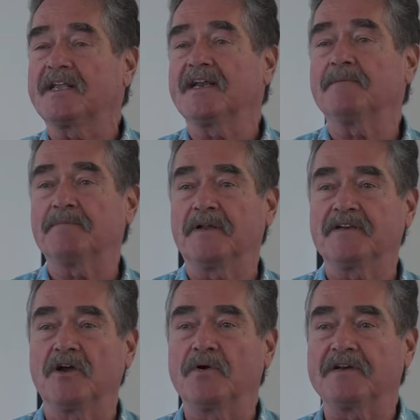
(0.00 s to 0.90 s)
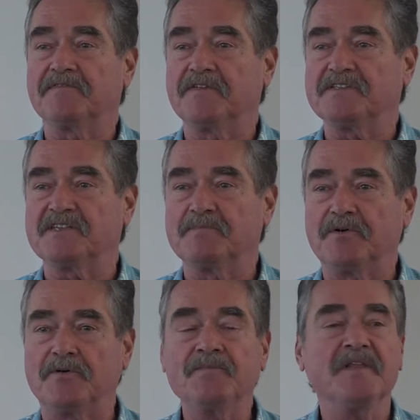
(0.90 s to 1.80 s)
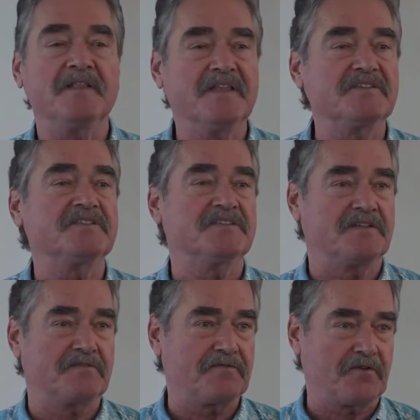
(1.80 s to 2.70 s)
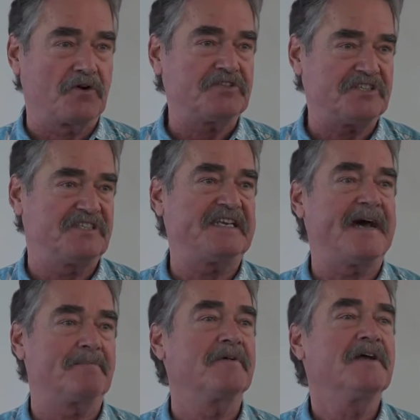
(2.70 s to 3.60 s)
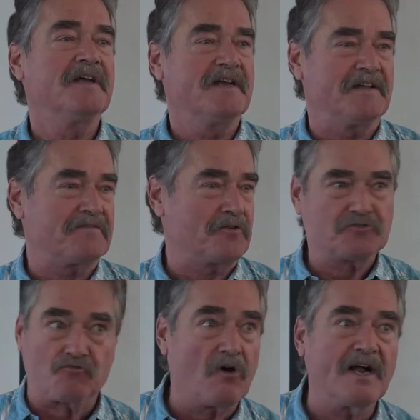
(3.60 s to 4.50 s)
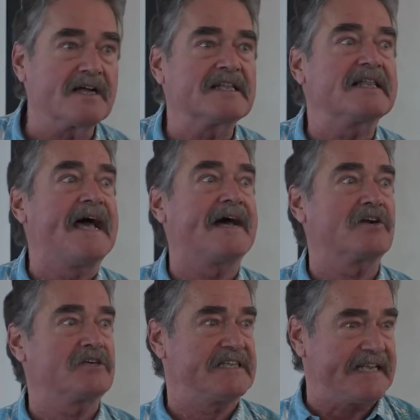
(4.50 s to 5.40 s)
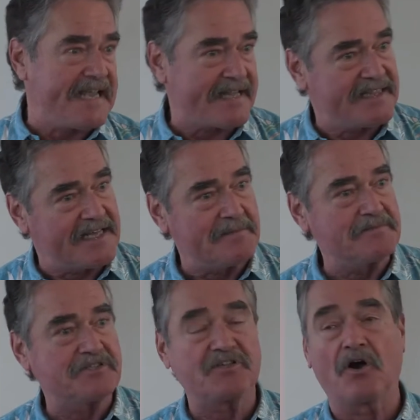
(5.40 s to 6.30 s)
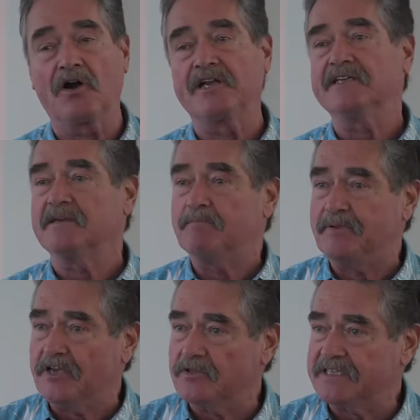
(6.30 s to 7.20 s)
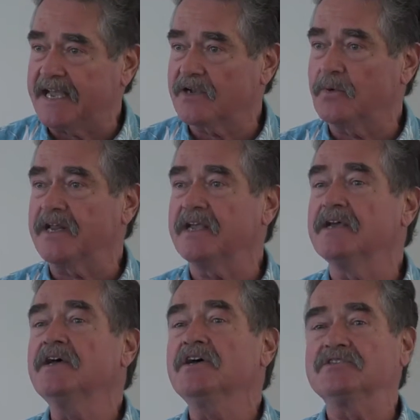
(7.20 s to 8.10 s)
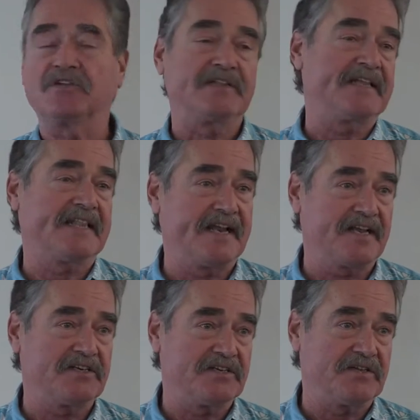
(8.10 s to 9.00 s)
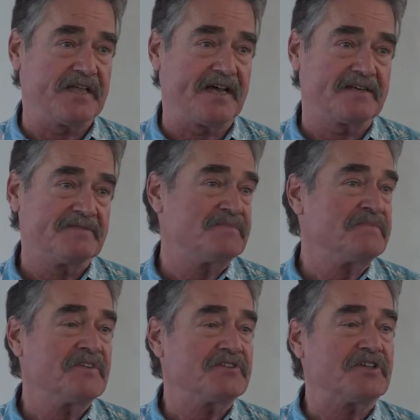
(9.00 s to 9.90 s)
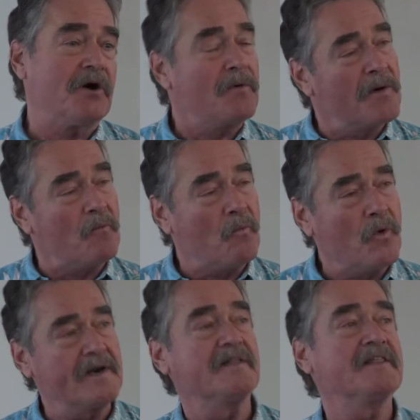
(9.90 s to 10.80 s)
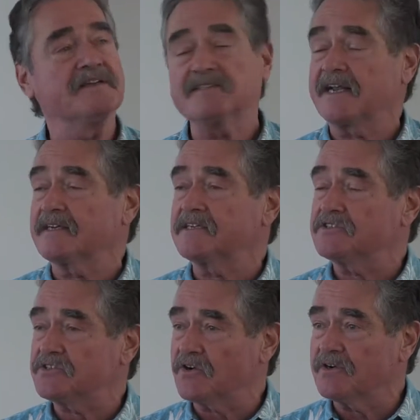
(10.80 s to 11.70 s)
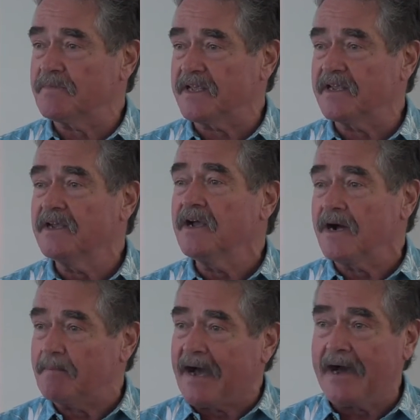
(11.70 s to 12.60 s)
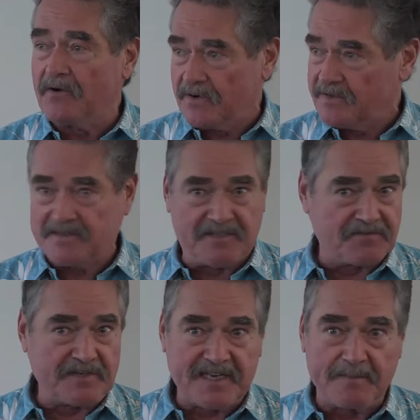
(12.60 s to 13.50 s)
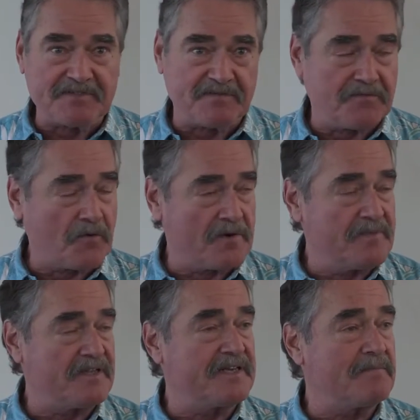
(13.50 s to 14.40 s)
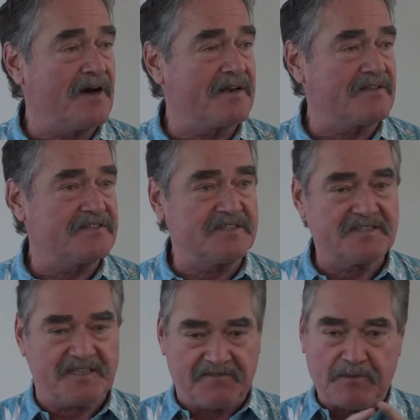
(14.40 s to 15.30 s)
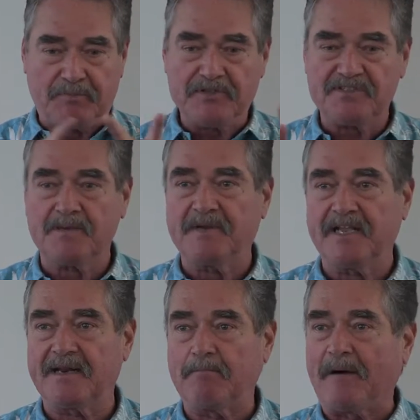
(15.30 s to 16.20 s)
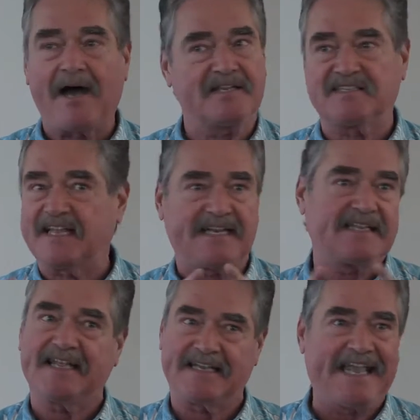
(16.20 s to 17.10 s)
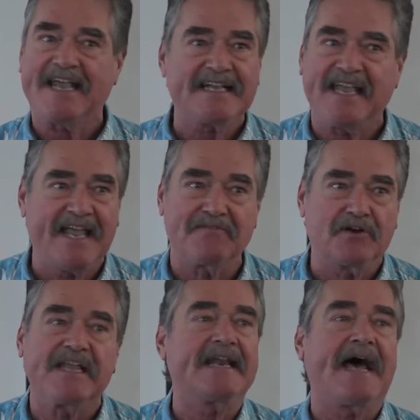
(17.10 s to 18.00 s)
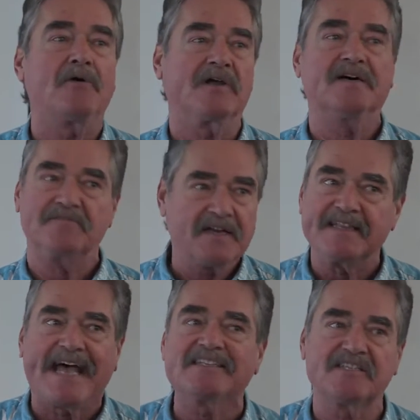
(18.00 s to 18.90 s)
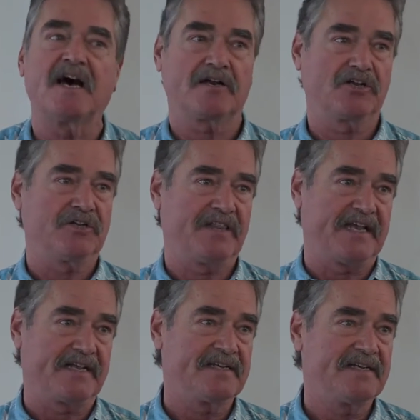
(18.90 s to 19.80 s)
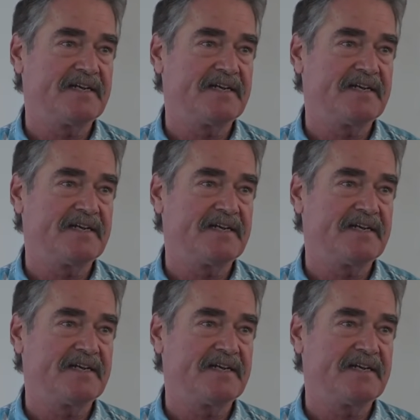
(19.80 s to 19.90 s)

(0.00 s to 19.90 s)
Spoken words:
to get up and go into fee simple, this is the first step, and the first rung on the ladder to get them started, to build equity so that they can do that. So one of the things that had concerned me about different types of affordability models is if you put somebody in a box they can't ever get out of, that's not a good thing.